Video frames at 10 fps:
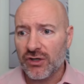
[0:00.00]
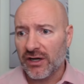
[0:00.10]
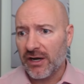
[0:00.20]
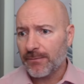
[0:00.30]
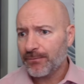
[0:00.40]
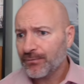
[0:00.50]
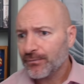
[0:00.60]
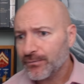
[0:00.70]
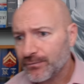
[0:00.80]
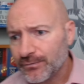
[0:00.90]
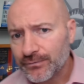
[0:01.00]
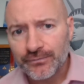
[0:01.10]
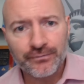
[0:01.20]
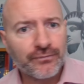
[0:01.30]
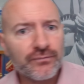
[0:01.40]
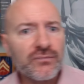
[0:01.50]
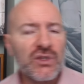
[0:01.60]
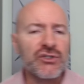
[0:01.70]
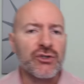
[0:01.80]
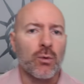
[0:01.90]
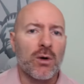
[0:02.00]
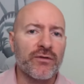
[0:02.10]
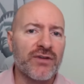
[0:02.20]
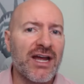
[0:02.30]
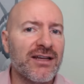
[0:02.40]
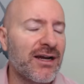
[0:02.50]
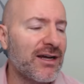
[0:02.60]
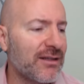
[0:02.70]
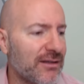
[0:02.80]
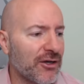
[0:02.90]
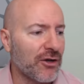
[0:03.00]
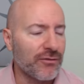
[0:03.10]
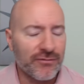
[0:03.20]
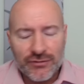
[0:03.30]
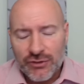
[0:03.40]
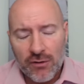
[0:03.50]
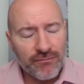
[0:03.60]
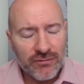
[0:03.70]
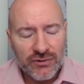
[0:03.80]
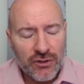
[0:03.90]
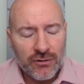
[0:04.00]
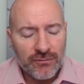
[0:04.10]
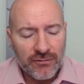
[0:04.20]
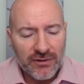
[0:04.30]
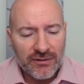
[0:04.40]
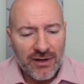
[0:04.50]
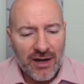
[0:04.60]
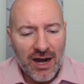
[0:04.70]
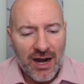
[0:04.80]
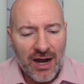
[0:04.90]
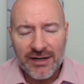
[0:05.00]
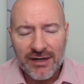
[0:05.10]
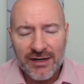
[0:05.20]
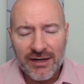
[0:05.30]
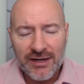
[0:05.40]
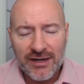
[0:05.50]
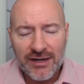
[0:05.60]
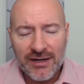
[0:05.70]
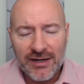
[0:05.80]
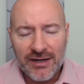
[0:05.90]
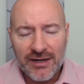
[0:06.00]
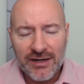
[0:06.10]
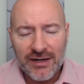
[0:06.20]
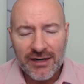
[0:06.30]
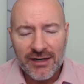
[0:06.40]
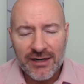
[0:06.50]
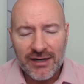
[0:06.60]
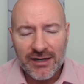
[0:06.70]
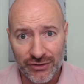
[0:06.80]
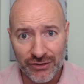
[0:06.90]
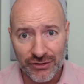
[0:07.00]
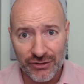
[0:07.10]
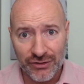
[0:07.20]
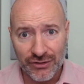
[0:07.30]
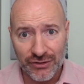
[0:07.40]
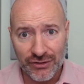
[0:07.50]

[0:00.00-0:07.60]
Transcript: Okay. So what we've got, uh, you know, so so honestly, interest rates really all that matters right now.